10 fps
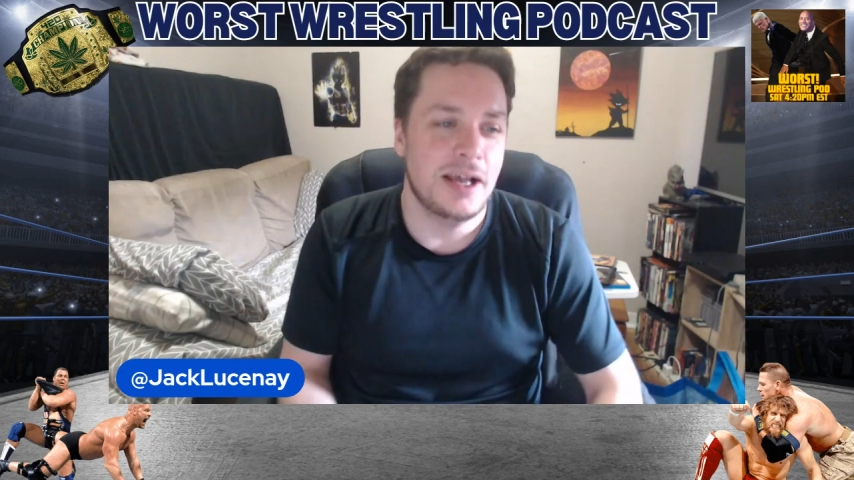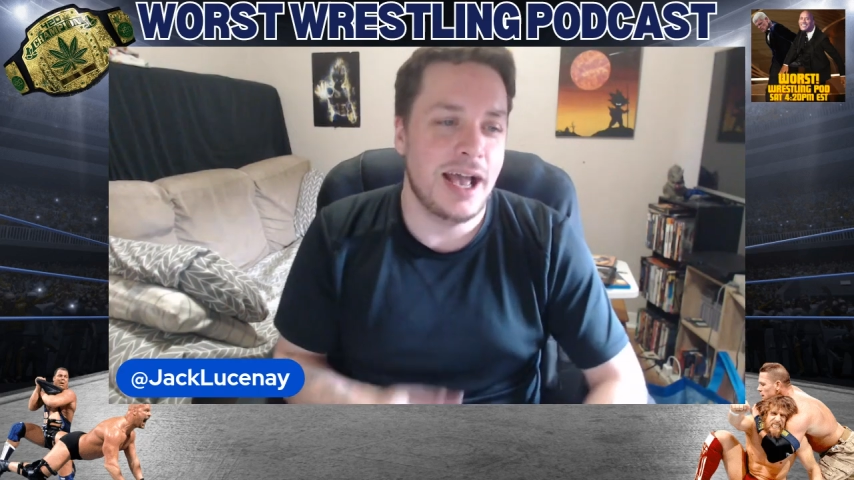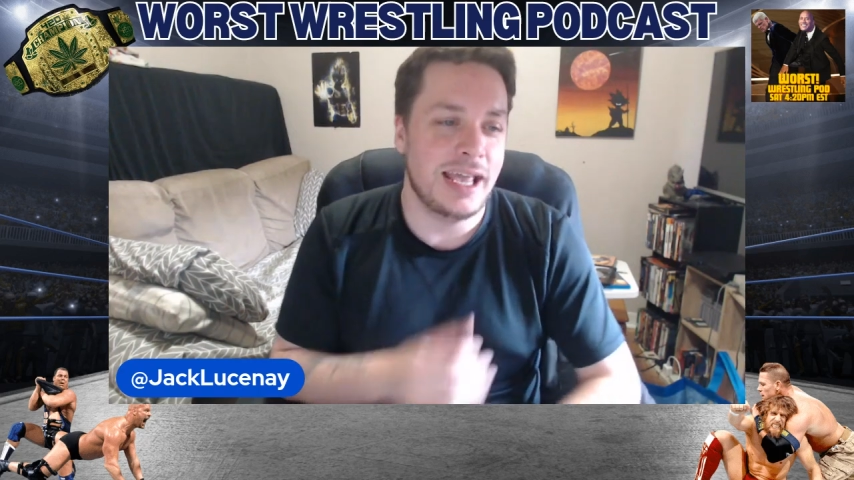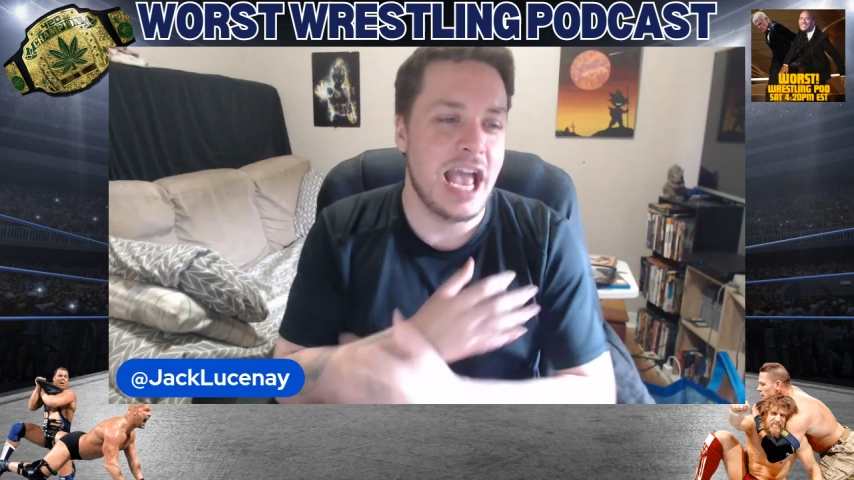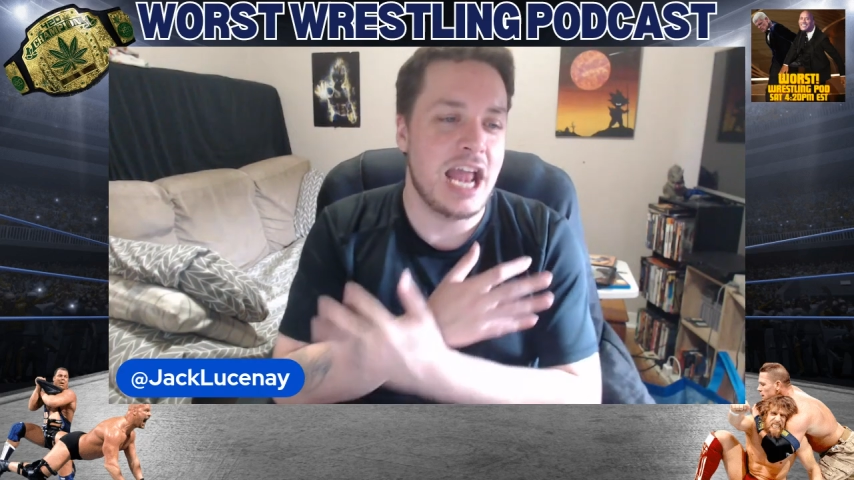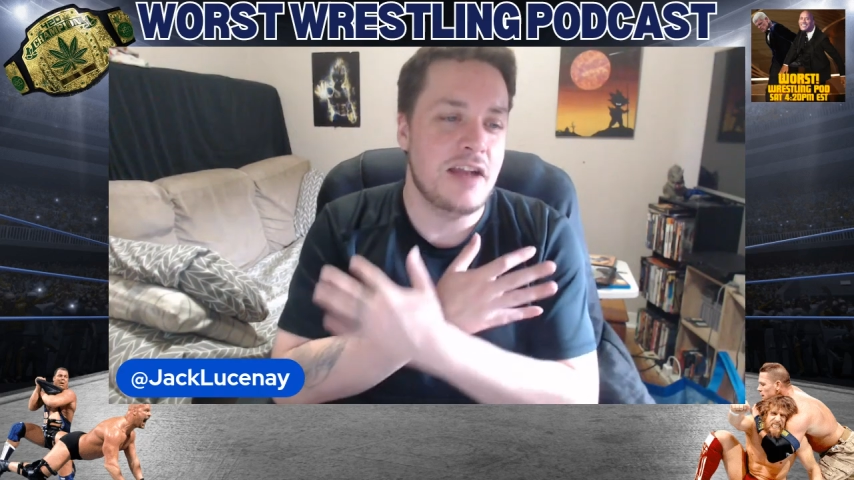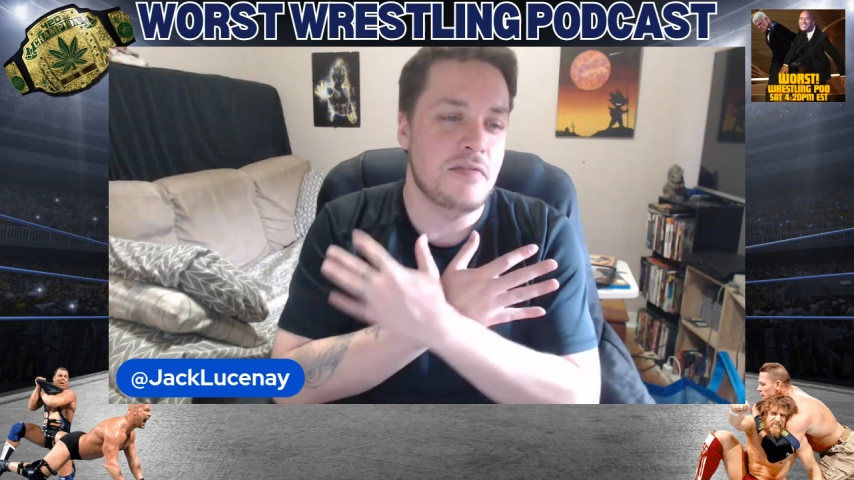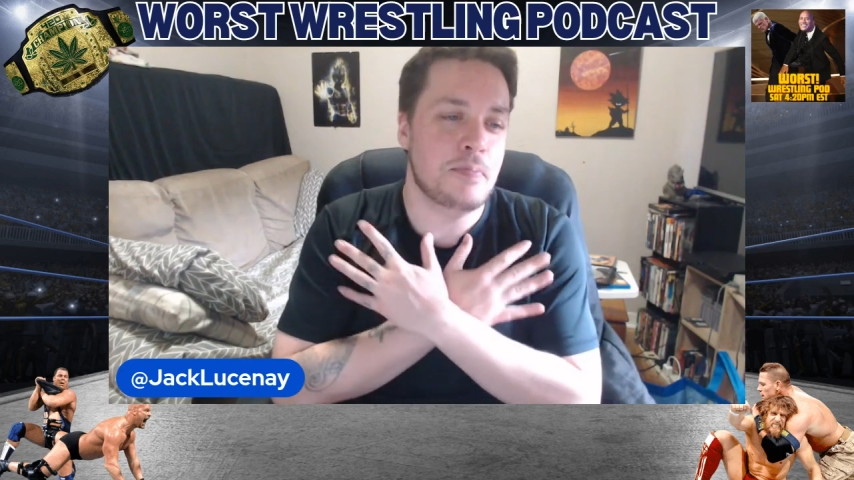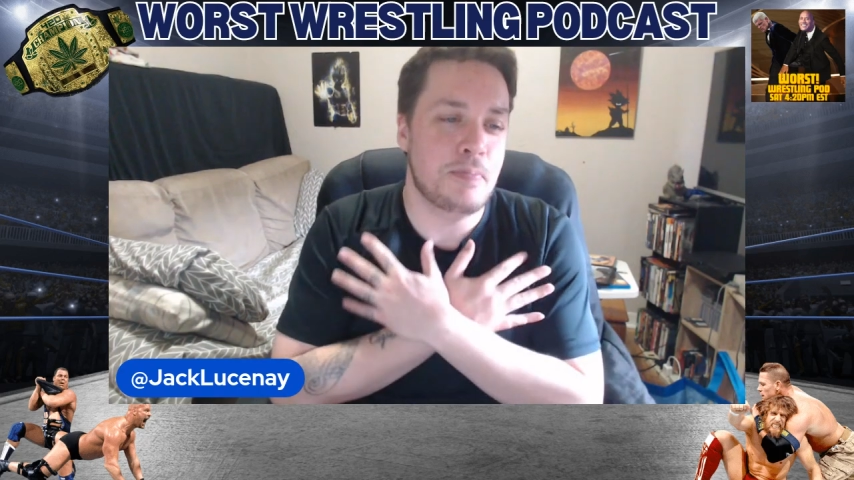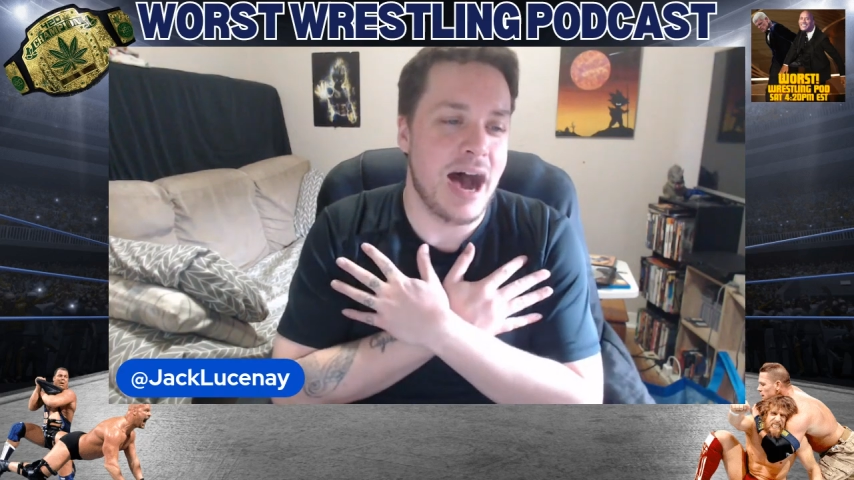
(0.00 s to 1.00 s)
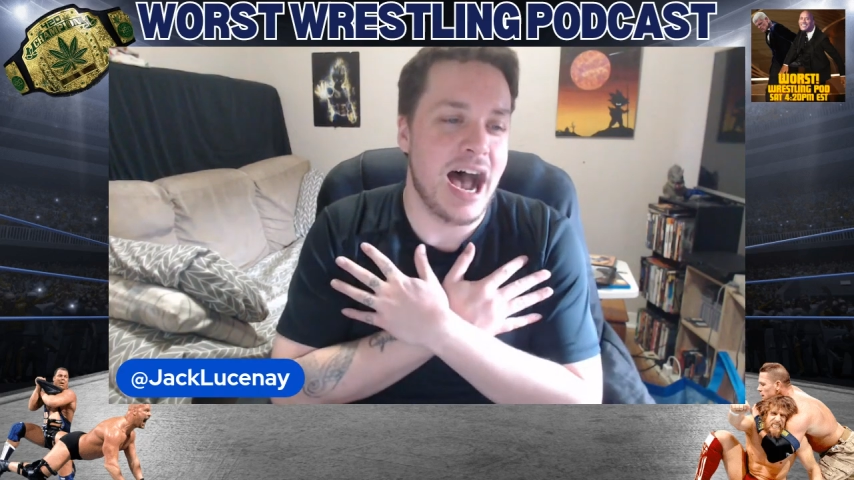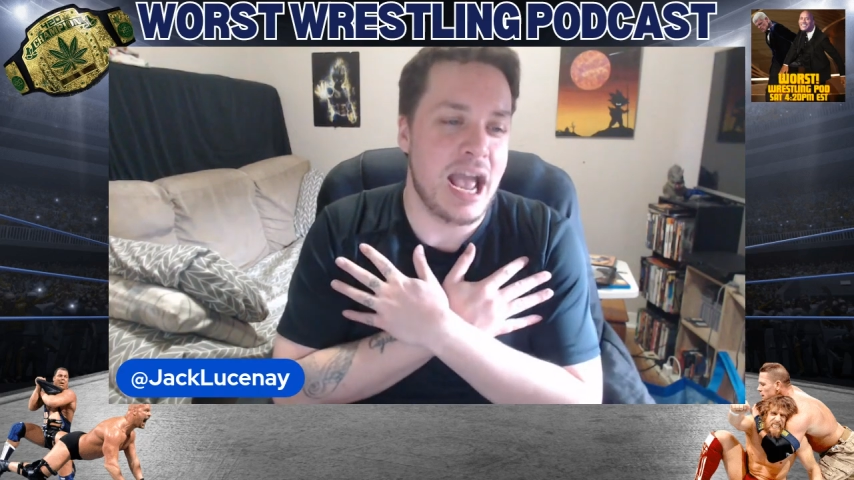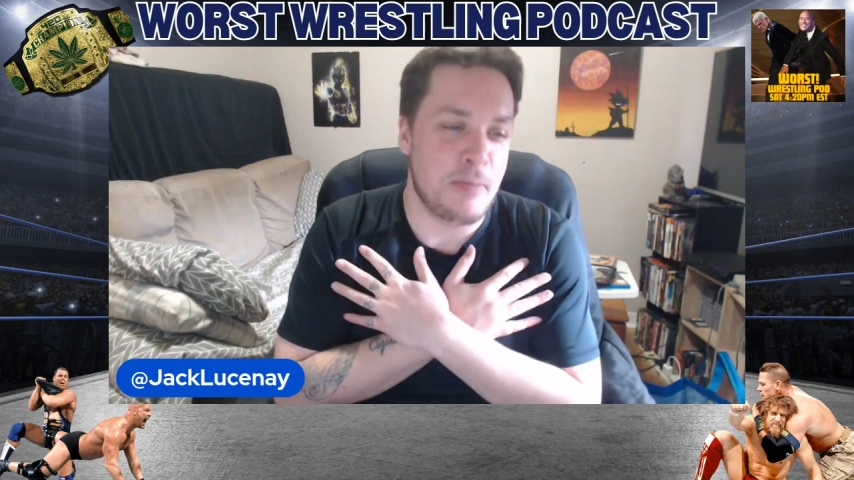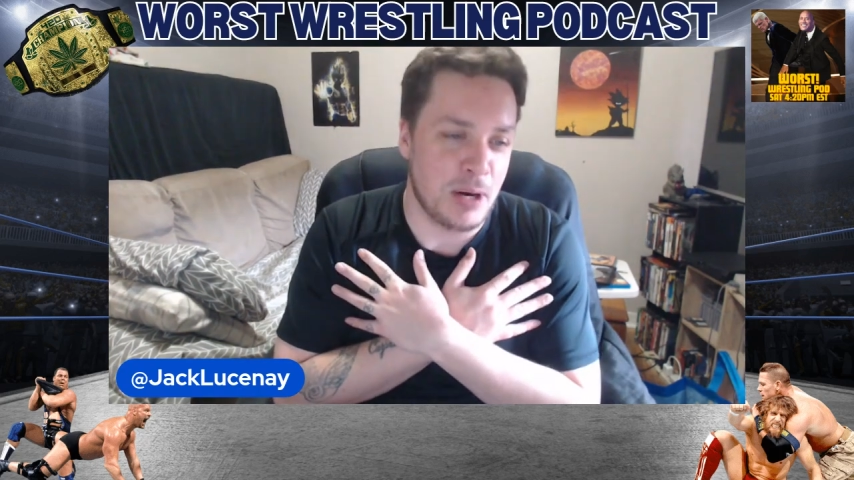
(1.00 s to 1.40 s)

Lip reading: again, my